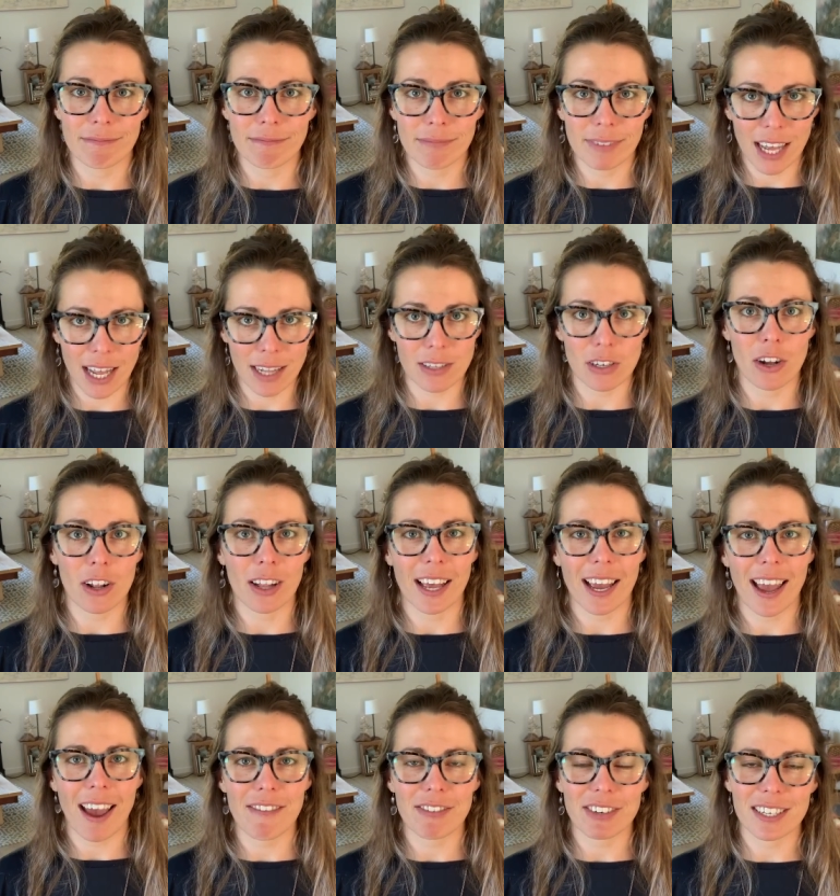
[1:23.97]
That's all I
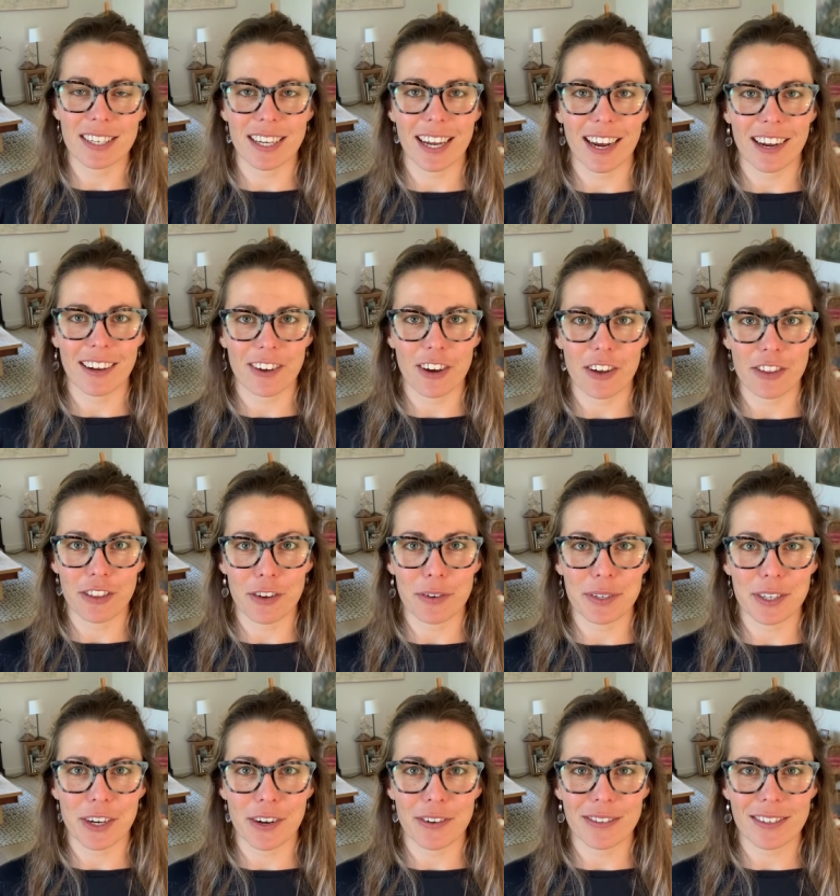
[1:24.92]
have to say on those
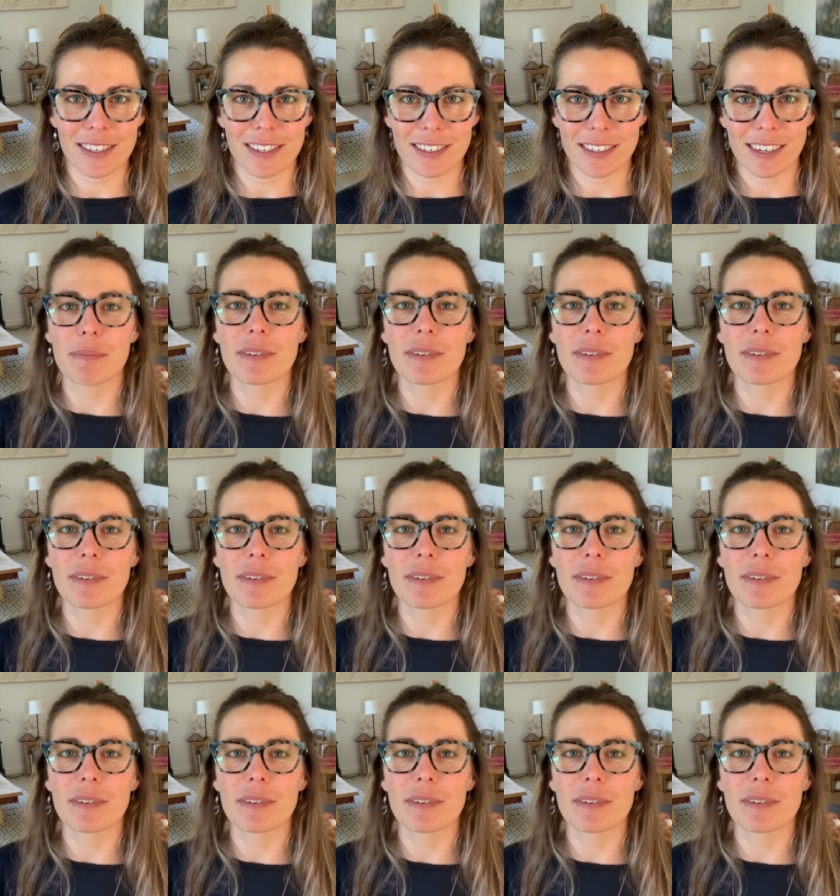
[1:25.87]
notes.